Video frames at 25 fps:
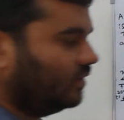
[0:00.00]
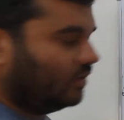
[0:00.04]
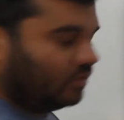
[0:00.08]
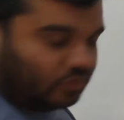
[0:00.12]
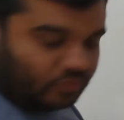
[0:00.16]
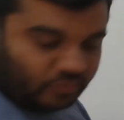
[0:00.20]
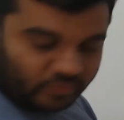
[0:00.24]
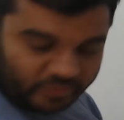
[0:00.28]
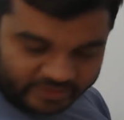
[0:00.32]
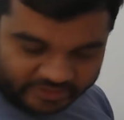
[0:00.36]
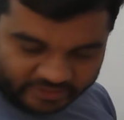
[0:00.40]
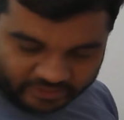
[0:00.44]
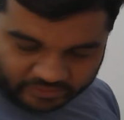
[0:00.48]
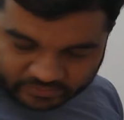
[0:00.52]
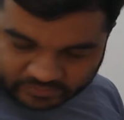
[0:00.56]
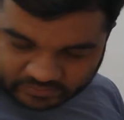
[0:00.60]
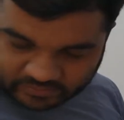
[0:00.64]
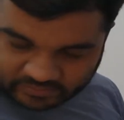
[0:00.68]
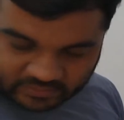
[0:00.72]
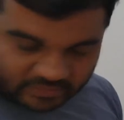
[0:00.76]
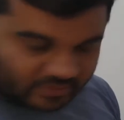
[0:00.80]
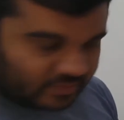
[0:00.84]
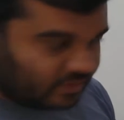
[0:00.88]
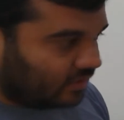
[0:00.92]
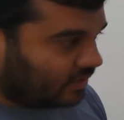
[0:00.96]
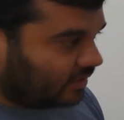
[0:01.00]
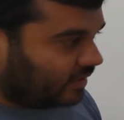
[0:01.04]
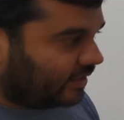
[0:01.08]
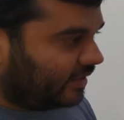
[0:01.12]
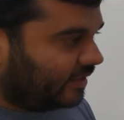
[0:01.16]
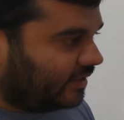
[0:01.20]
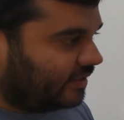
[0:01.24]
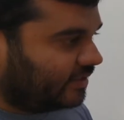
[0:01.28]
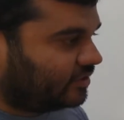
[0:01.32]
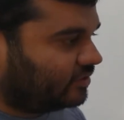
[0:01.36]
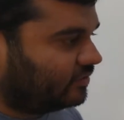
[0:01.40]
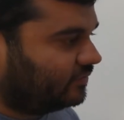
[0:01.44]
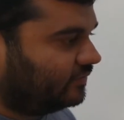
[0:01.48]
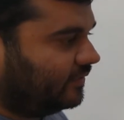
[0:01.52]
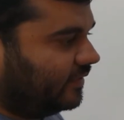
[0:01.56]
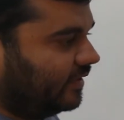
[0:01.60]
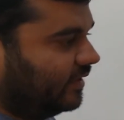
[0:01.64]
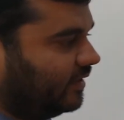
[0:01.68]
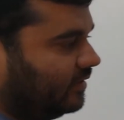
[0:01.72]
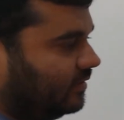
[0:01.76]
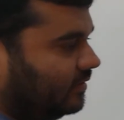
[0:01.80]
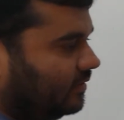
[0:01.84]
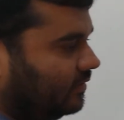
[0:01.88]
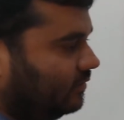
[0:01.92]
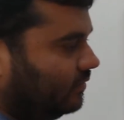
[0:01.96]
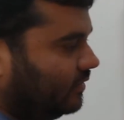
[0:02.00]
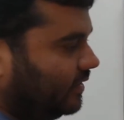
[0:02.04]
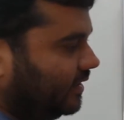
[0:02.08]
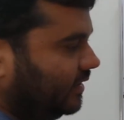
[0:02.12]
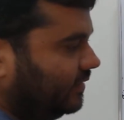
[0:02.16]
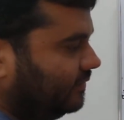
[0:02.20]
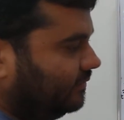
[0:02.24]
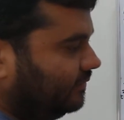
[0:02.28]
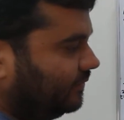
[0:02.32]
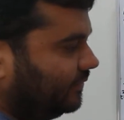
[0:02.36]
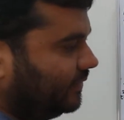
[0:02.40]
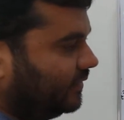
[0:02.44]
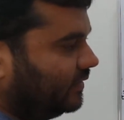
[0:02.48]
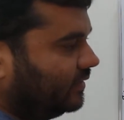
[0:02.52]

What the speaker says: 2 into 10 raised to 5. Okay.